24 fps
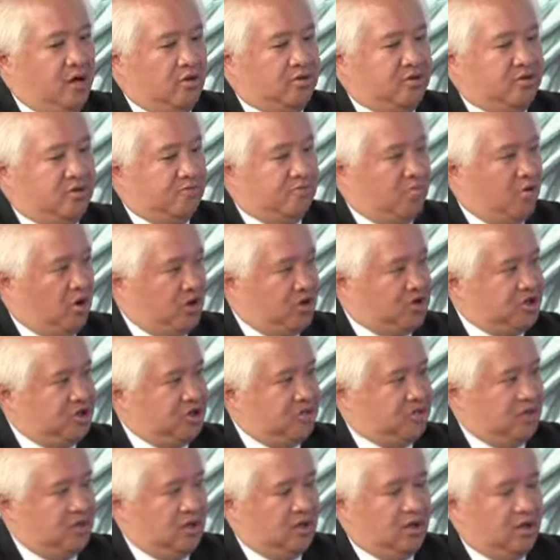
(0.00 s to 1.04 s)

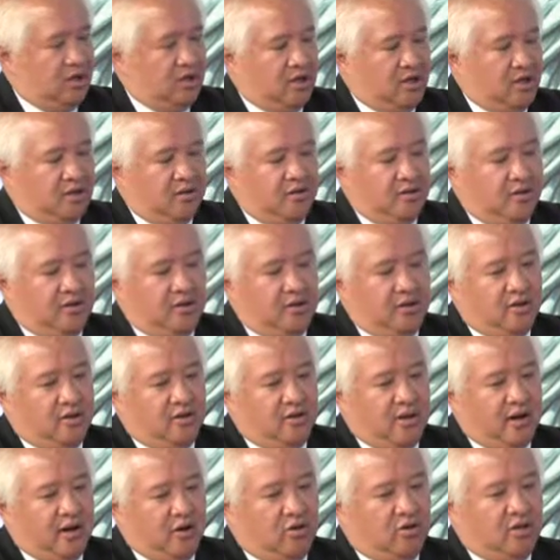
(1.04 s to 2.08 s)
Depression
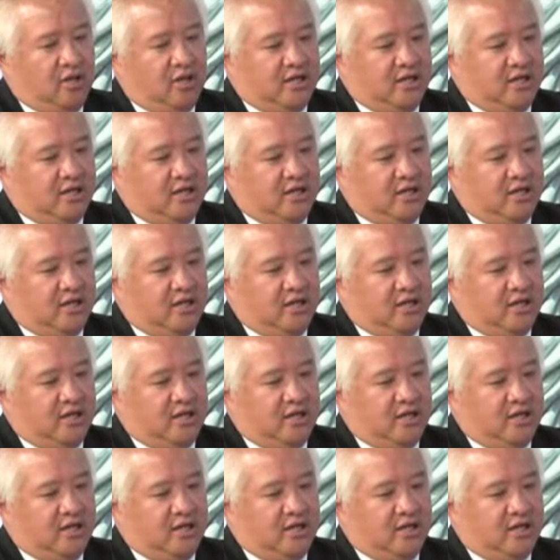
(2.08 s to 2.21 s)
era